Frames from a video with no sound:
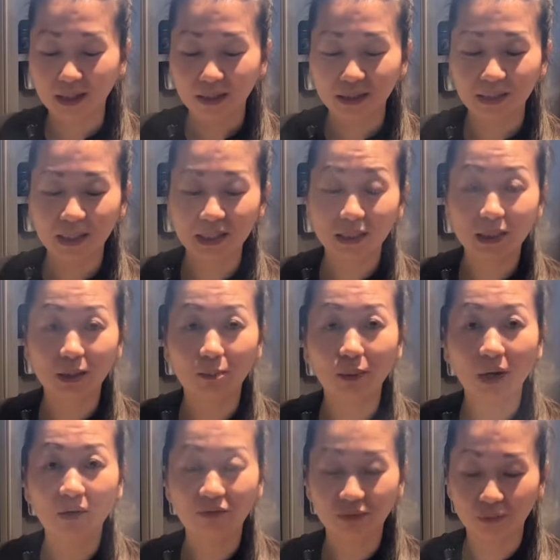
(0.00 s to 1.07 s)
This is the
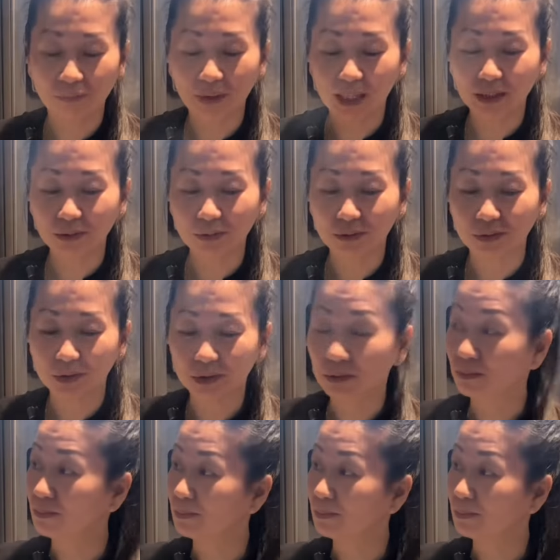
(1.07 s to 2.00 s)
broth for rice noodle soup.